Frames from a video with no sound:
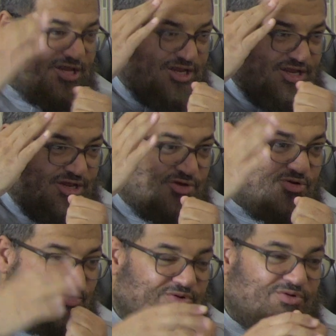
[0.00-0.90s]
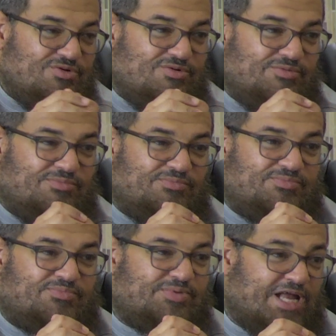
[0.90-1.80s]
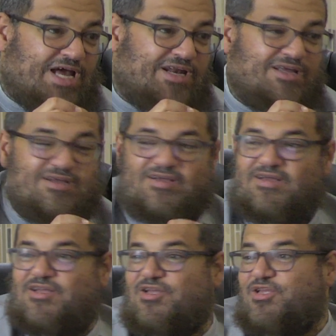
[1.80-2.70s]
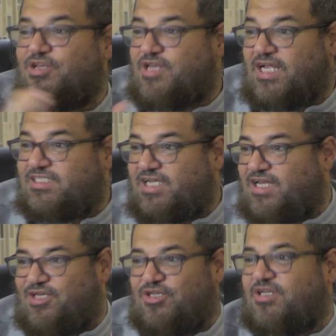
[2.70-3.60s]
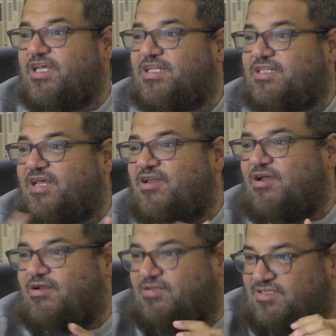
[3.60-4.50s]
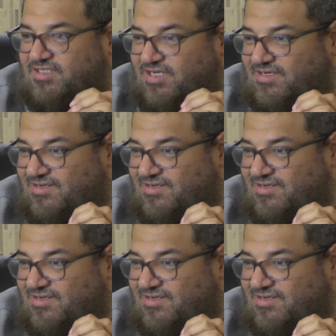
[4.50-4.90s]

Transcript: you planning, not yet, you didn't get the inheritance yet.